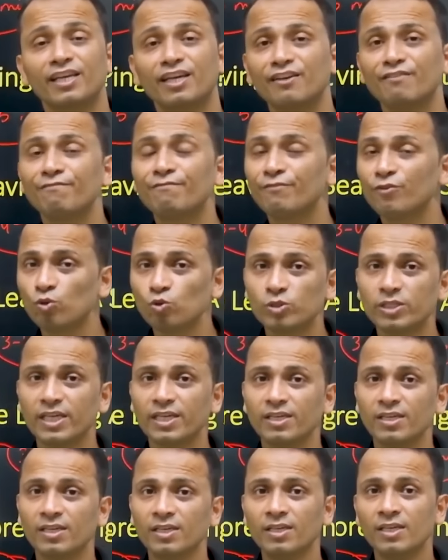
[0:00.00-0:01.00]

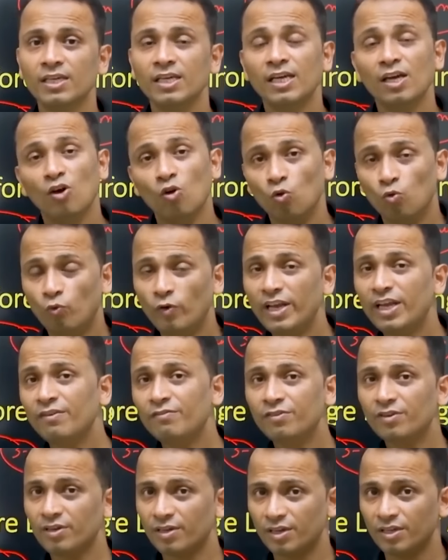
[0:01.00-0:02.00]
confusing,
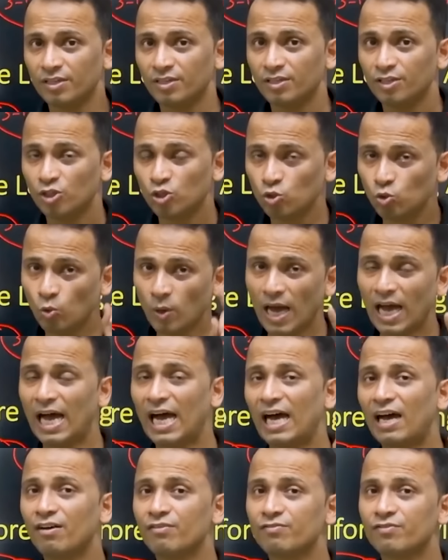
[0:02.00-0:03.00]
whenever you
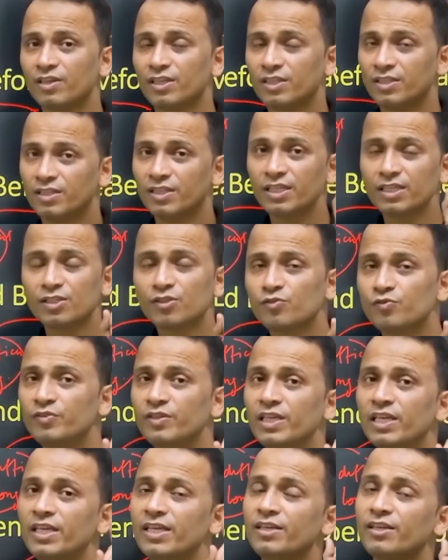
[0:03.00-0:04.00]
have this
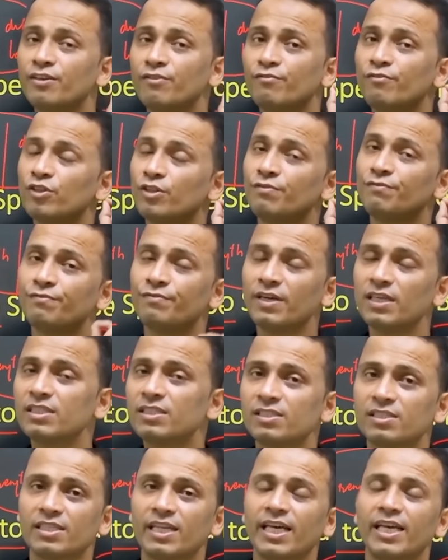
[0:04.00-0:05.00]
feeling for the
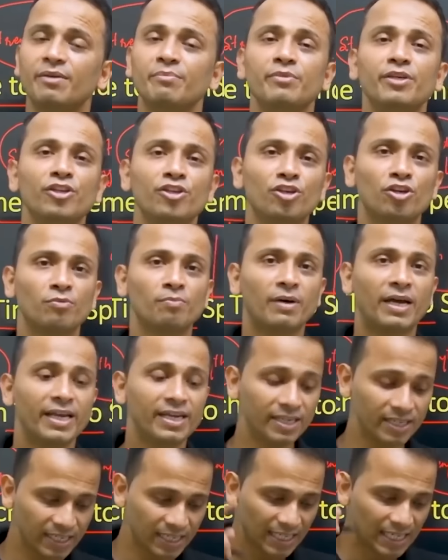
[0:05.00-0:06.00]
first time in your
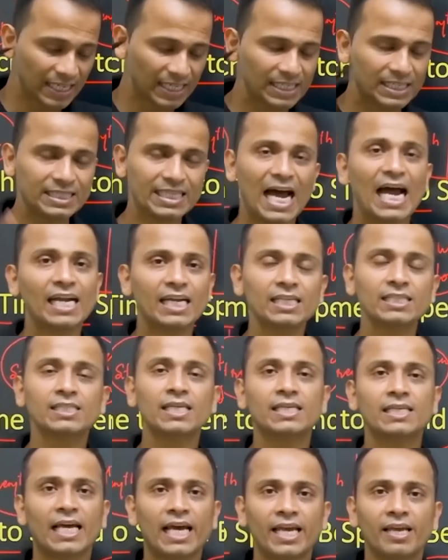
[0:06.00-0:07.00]
mind, that is the
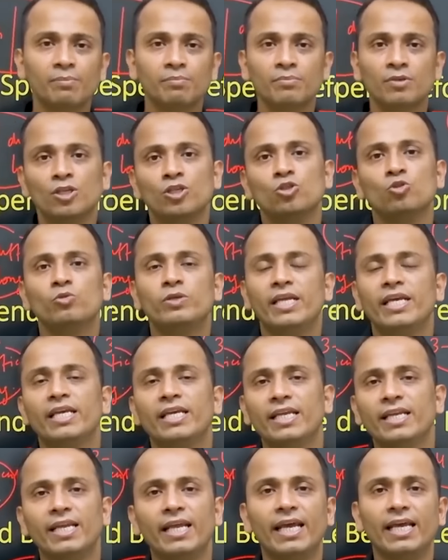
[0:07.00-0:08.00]
time to take
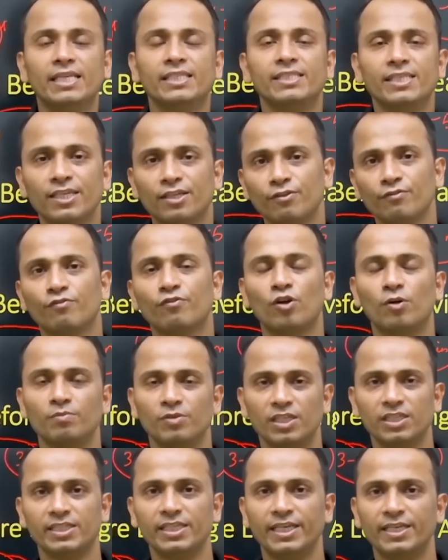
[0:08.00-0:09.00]
an exit from
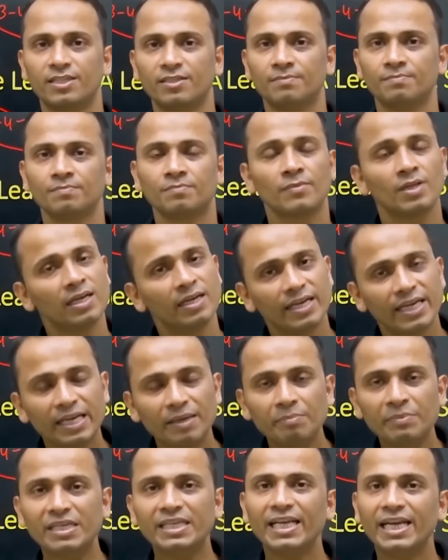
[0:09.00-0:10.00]
the set
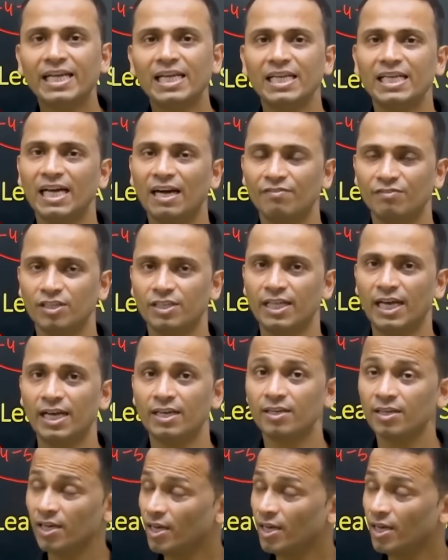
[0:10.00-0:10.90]
immediately after that.